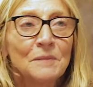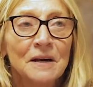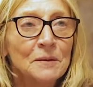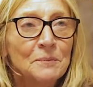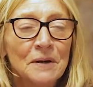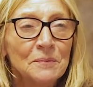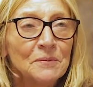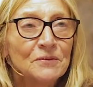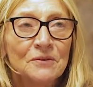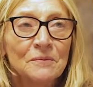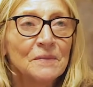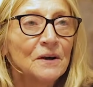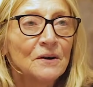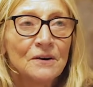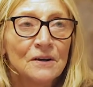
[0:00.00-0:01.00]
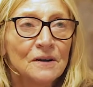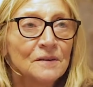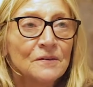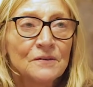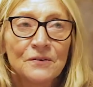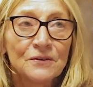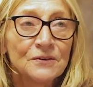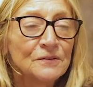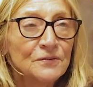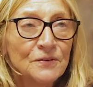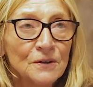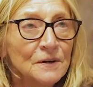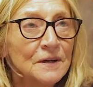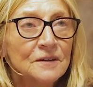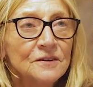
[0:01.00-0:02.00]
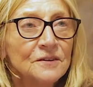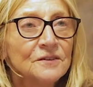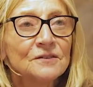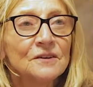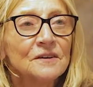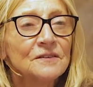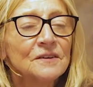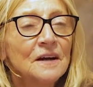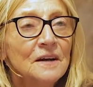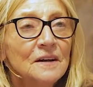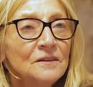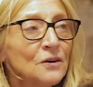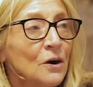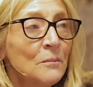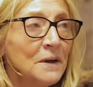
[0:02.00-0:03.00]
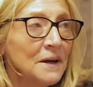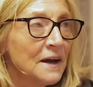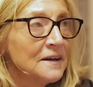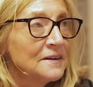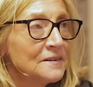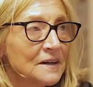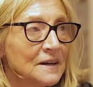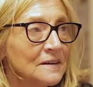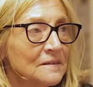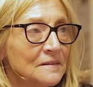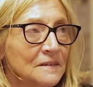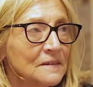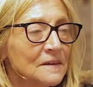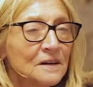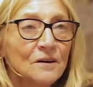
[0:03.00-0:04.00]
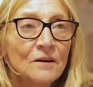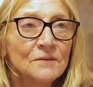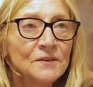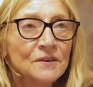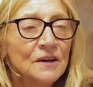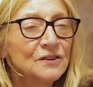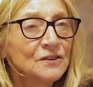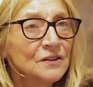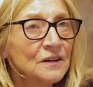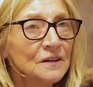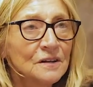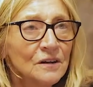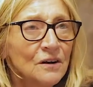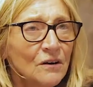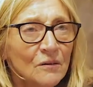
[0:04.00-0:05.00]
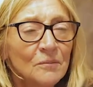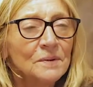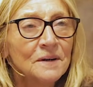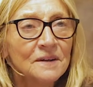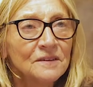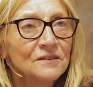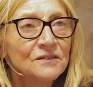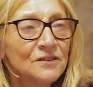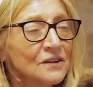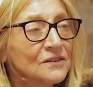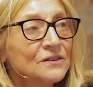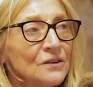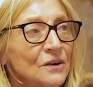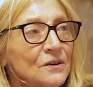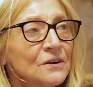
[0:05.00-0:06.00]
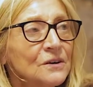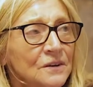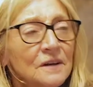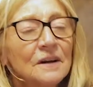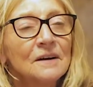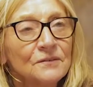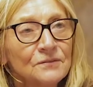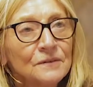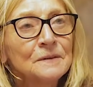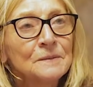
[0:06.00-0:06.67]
many people from the oil and the fossil fuel industries dominating the conversation at the COP. It's just not good enough.